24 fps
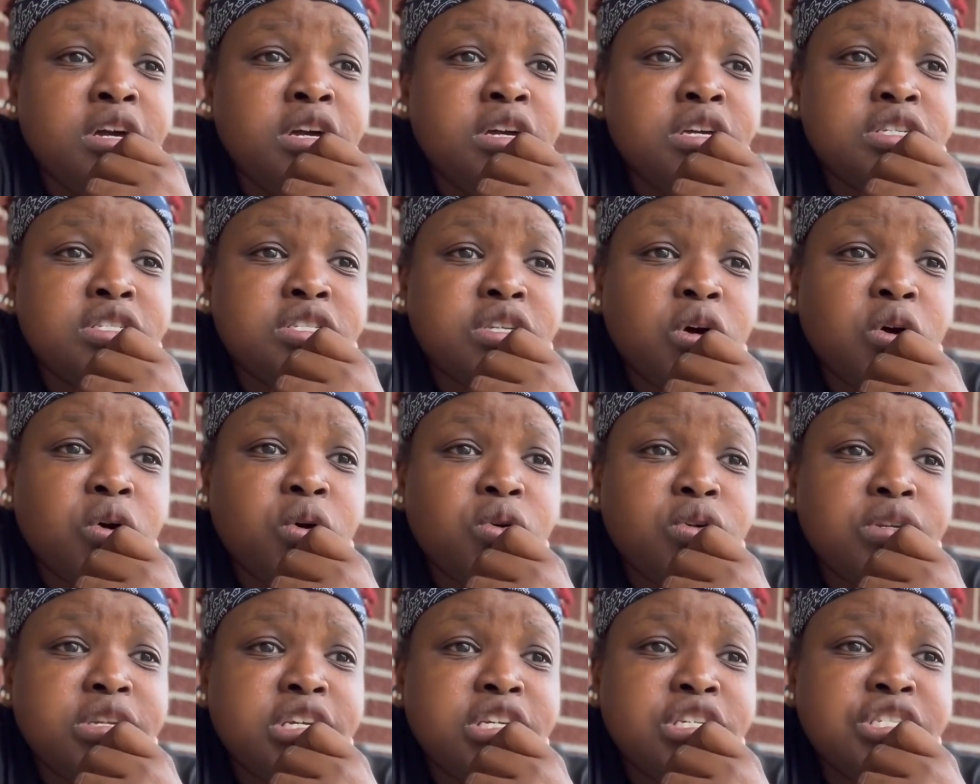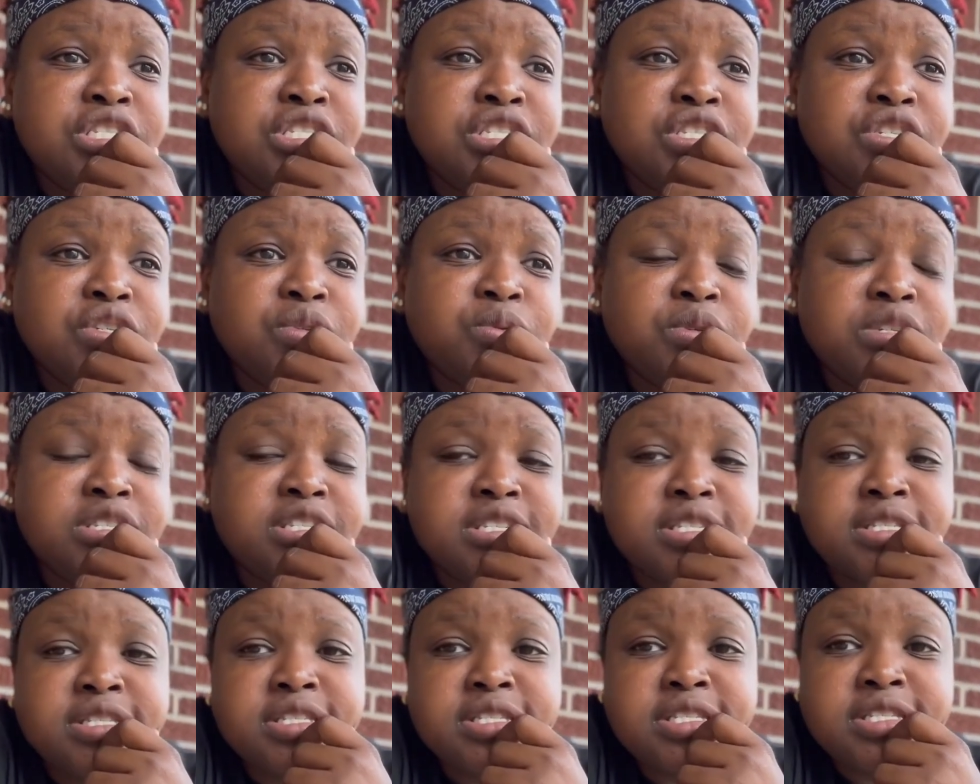So, this year we
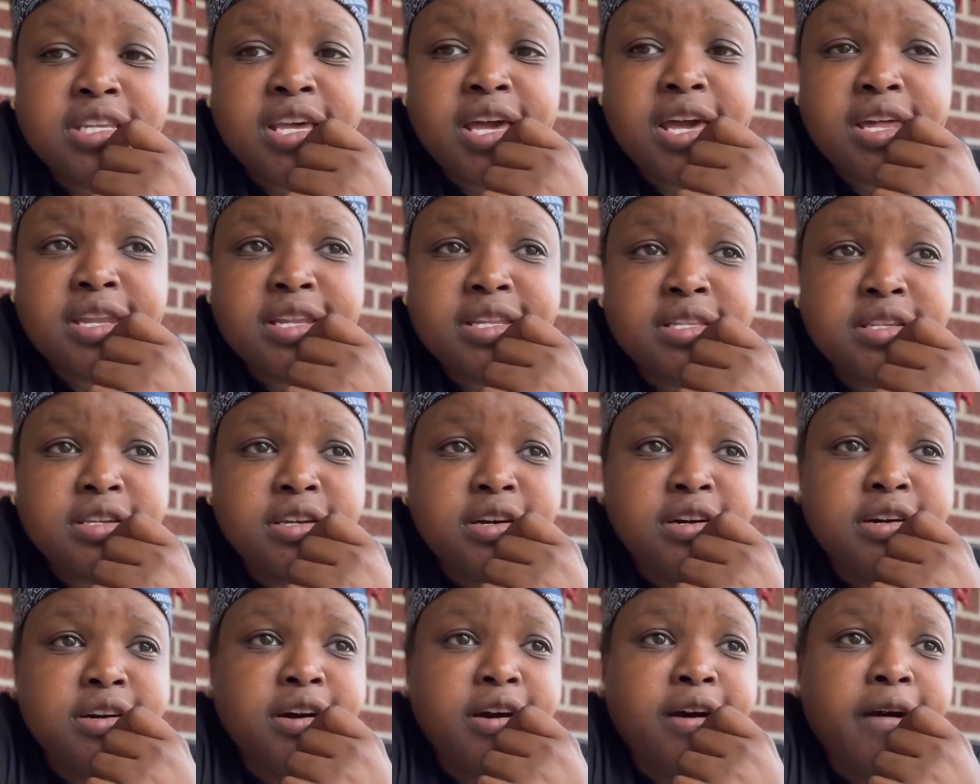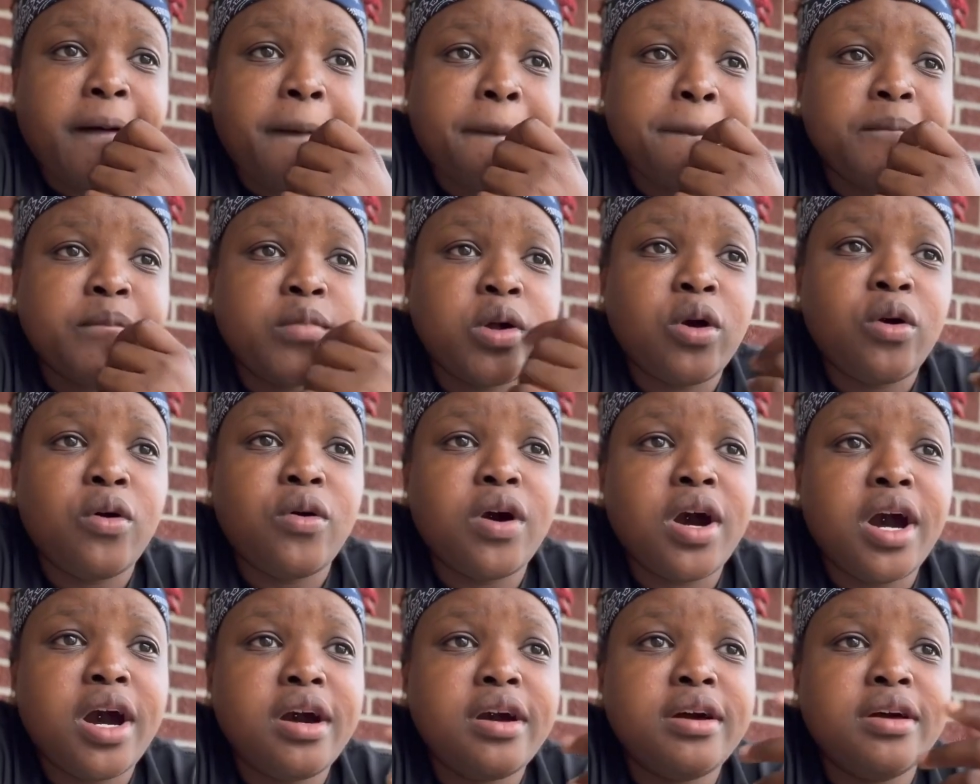just decided to uh go
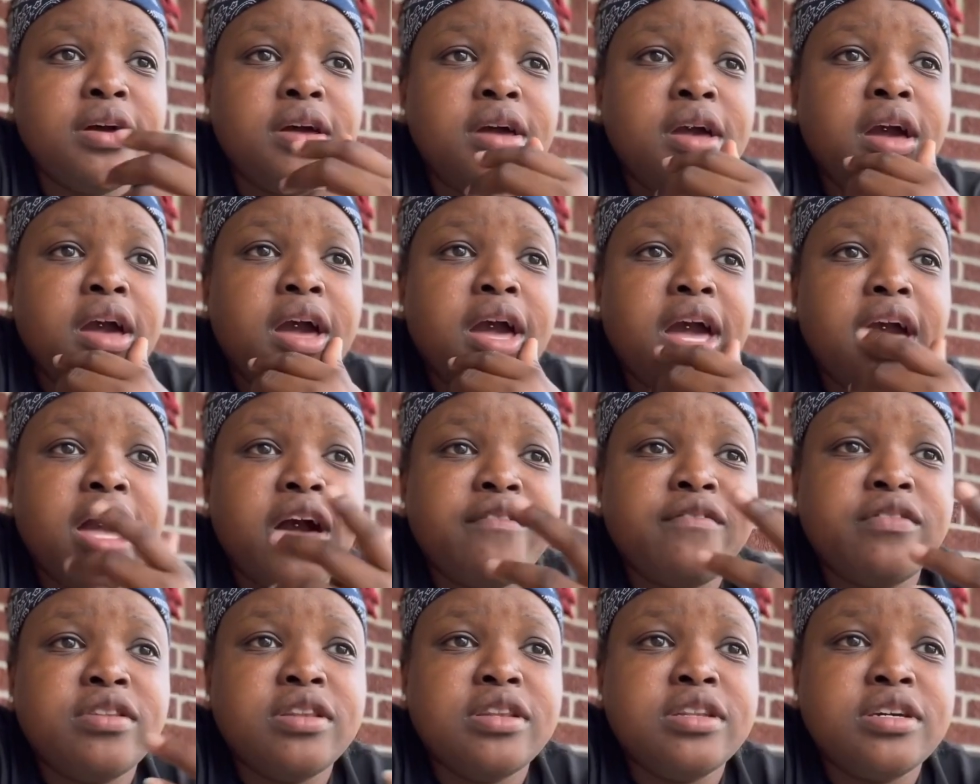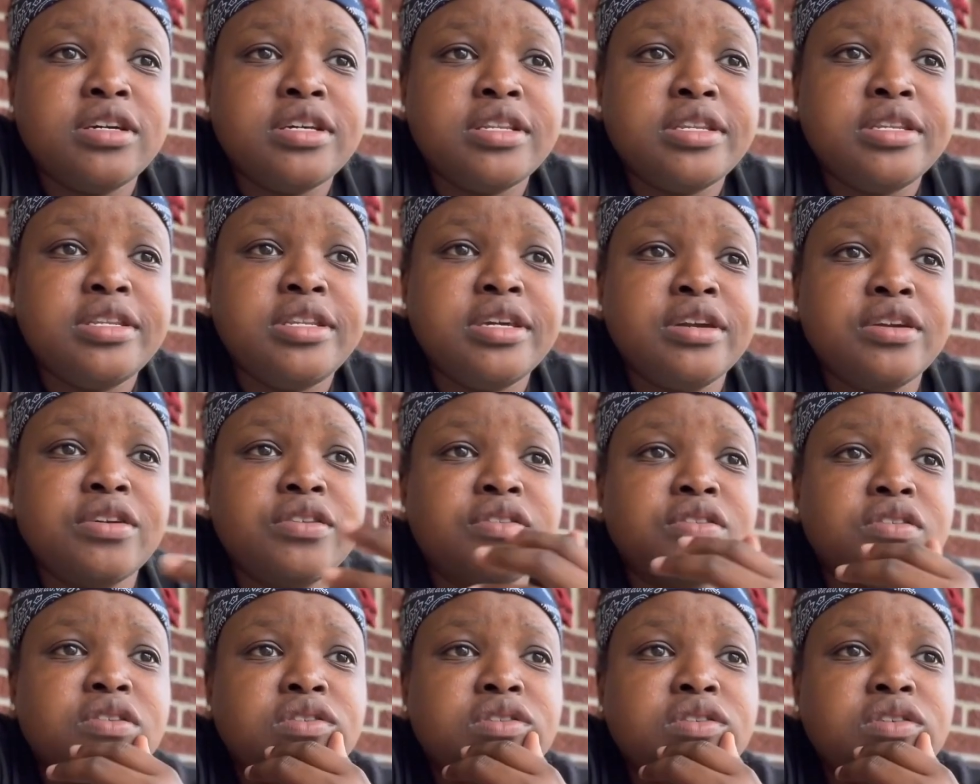out, have a little
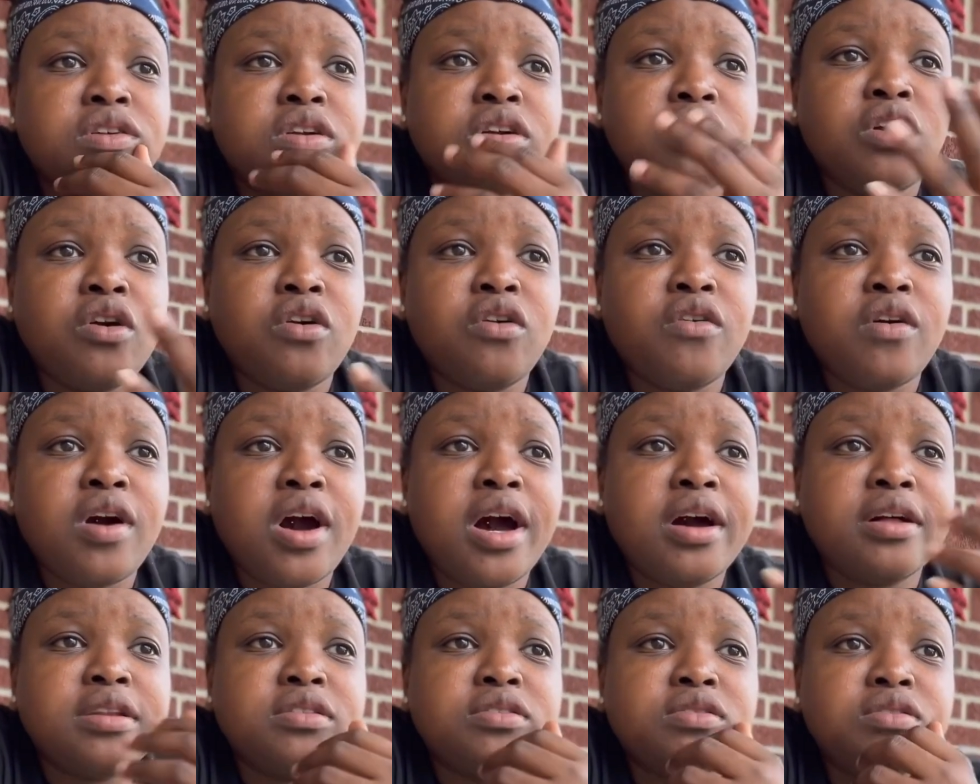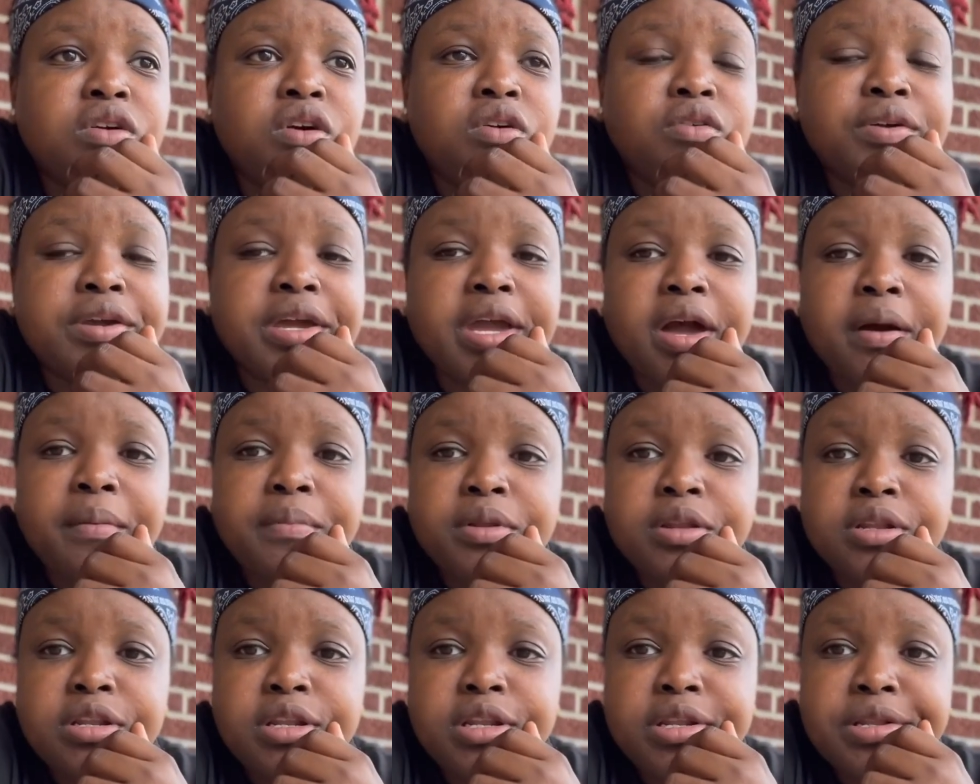dinner, go out, you know,
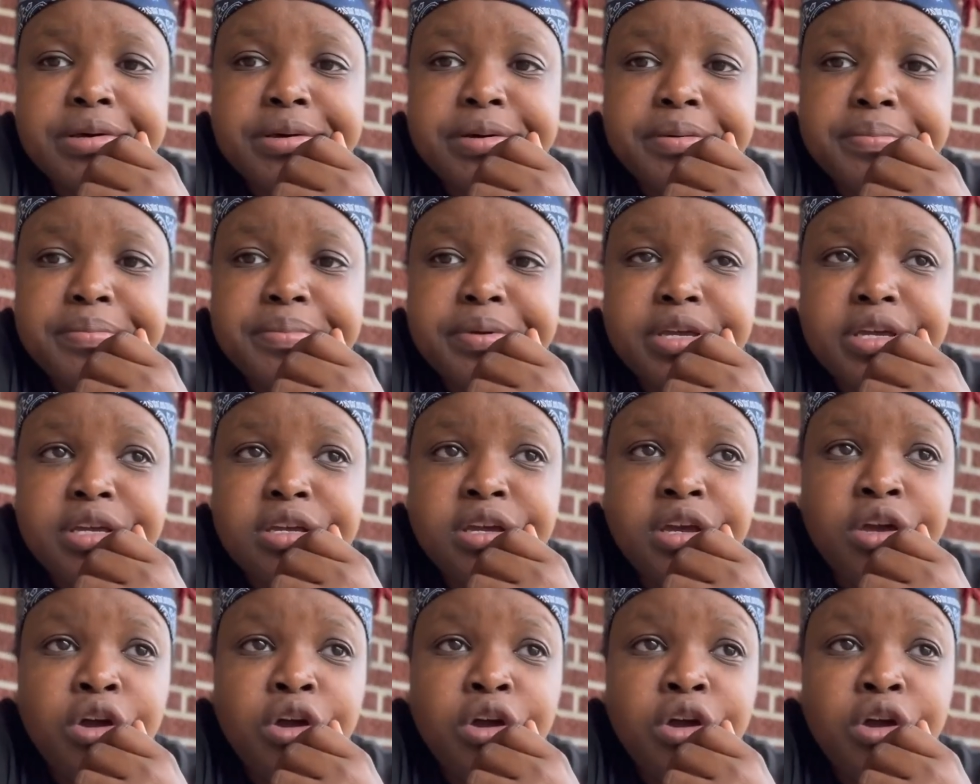gamble a little bit.